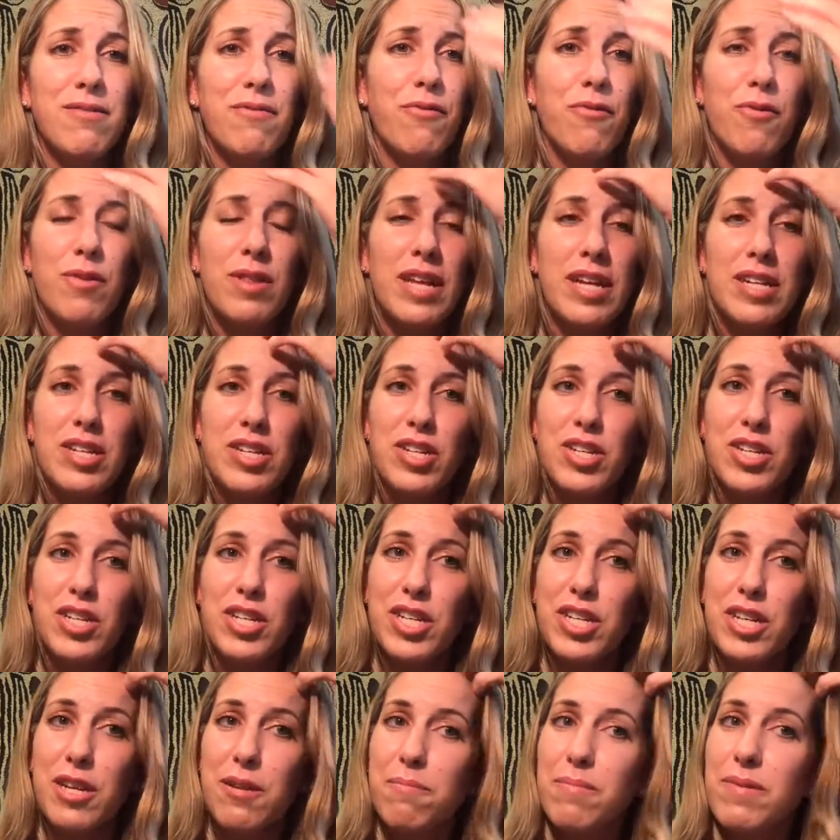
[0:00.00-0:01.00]
of
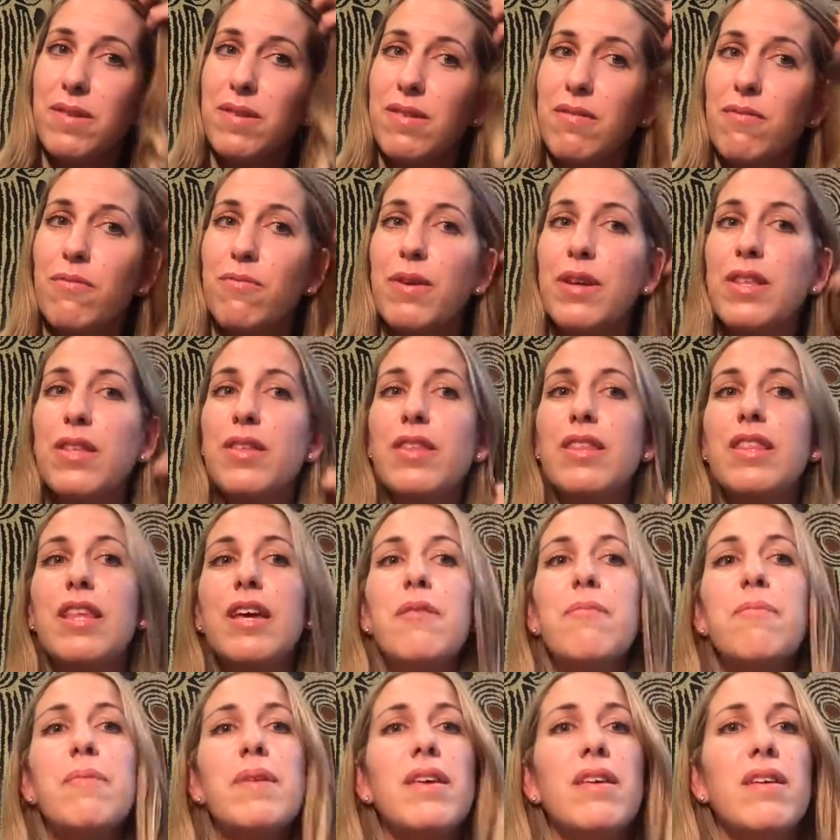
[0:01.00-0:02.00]
relationships, whether
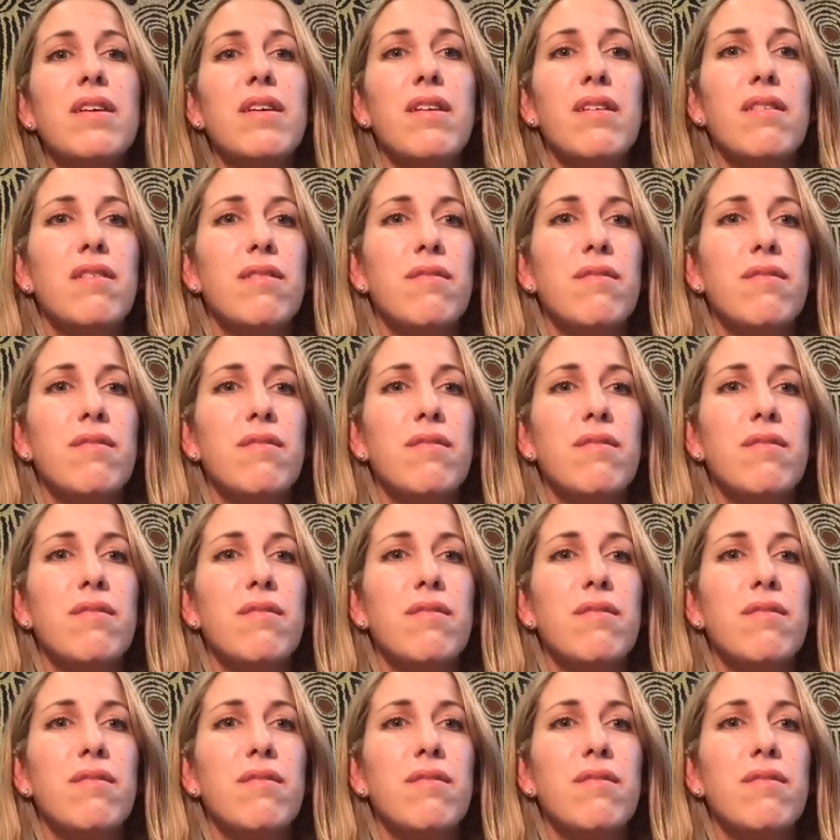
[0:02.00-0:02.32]
they be